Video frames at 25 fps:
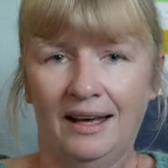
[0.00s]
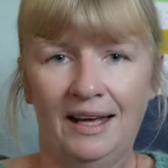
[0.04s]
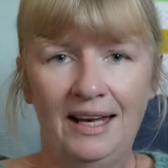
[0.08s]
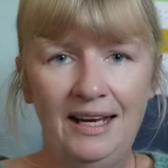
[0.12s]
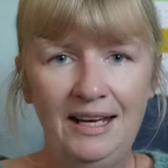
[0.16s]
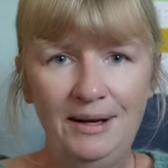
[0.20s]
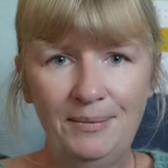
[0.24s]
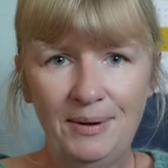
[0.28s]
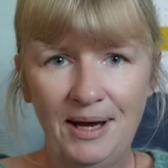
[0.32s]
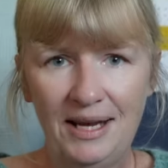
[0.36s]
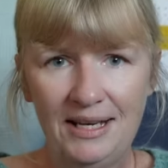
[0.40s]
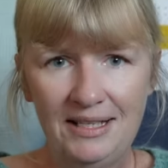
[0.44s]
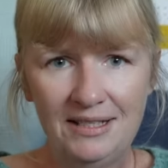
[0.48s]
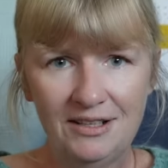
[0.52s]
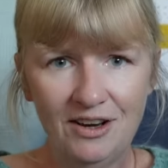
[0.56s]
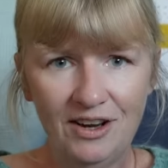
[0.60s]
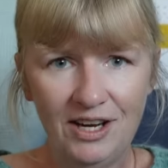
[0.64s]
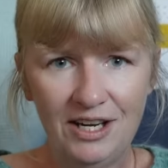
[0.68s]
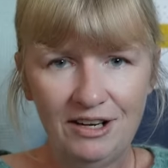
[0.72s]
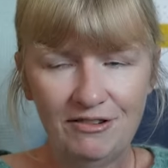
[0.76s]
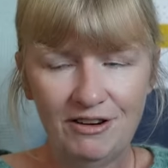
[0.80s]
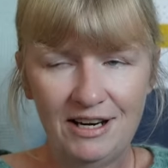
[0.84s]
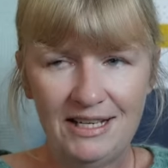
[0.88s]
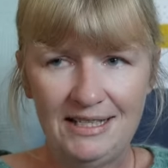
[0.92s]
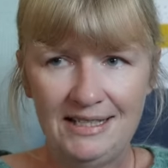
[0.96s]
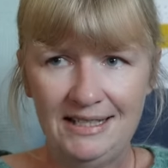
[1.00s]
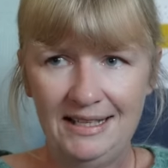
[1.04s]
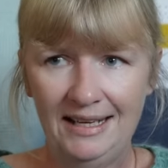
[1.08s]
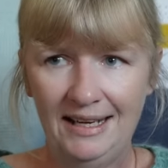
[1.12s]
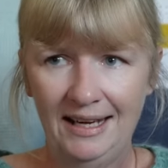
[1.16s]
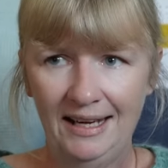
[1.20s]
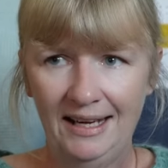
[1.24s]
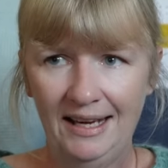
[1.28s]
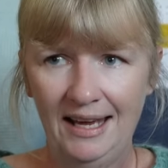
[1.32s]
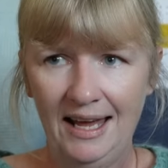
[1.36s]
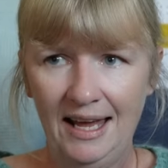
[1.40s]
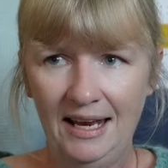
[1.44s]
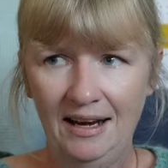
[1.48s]
Anyway, digressing
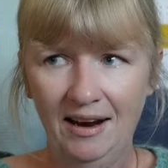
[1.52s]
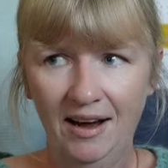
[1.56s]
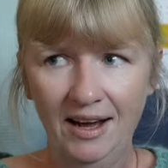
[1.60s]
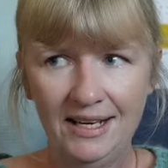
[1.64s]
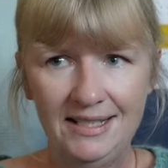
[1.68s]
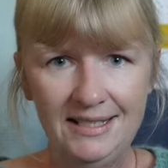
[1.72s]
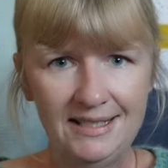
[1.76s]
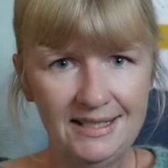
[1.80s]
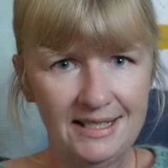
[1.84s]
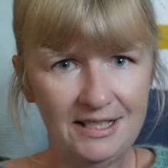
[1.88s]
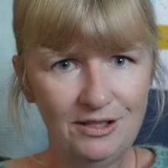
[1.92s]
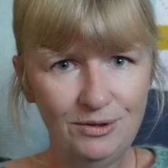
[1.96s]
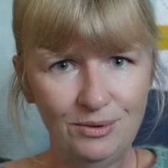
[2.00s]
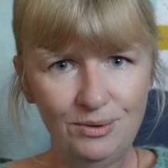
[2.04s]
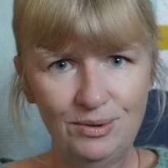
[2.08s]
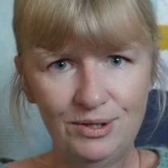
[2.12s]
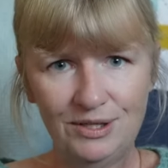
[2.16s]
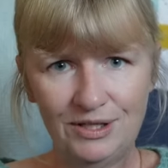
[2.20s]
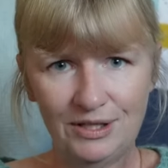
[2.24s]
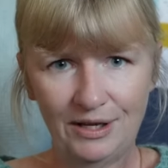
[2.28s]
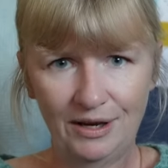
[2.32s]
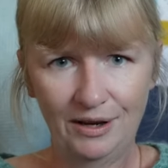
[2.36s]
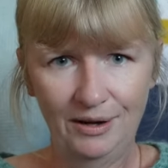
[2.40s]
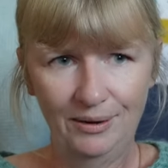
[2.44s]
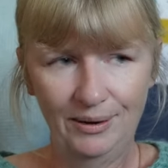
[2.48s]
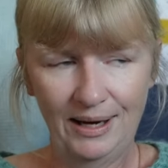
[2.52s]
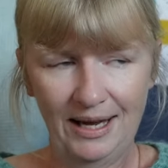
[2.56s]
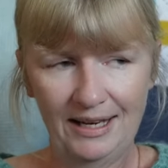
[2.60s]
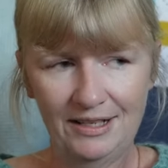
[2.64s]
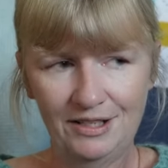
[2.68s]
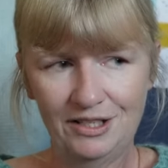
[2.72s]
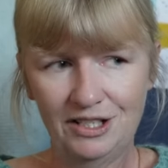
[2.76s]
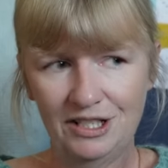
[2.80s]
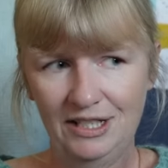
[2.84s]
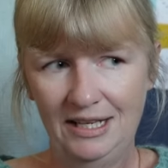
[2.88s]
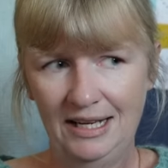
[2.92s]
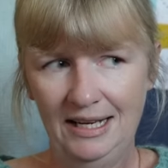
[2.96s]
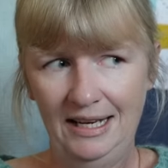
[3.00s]
again. I did also
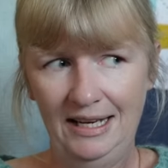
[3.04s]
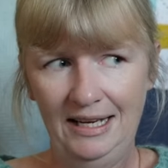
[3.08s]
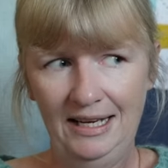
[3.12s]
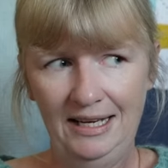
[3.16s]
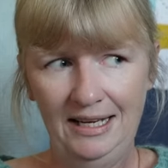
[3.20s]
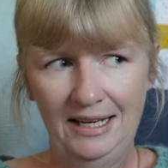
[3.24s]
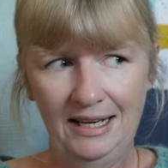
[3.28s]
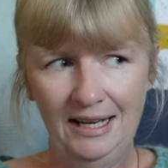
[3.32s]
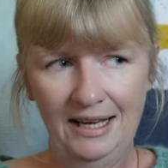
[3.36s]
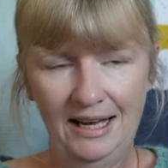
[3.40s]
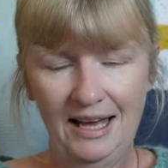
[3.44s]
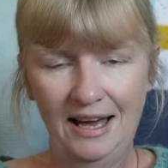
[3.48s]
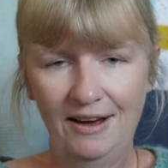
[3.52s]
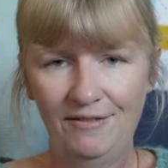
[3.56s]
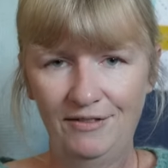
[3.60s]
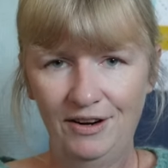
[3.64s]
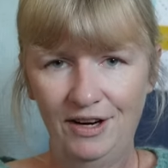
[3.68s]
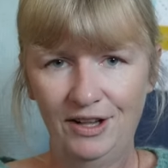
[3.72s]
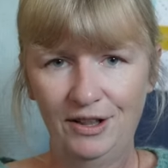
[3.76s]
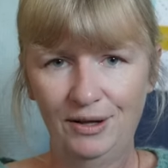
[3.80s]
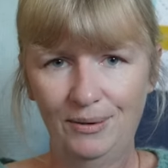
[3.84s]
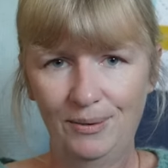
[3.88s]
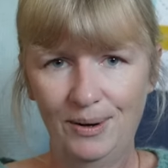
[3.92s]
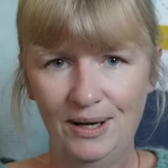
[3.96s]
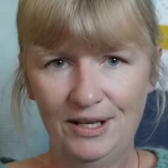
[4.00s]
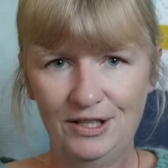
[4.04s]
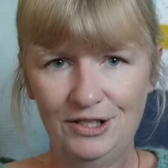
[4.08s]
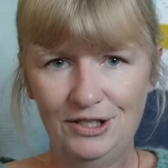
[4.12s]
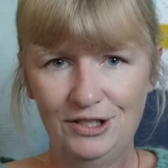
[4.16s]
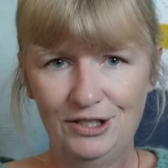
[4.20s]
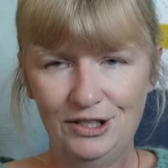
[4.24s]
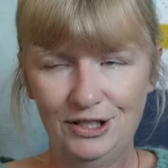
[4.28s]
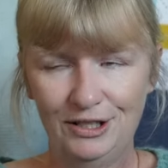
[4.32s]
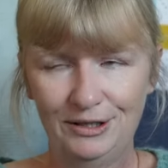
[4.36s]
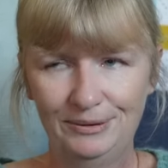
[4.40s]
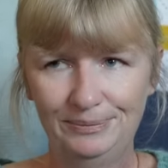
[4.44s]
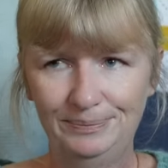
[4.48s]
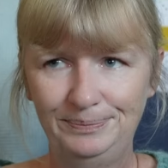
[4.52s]
actually have another
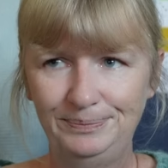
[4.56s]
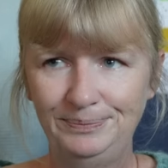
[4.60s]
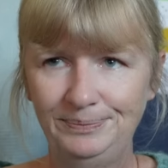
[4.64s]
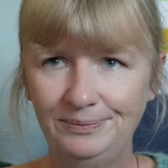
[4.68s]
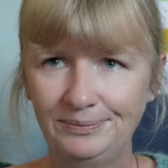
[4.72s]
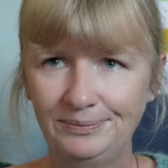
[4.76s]
question,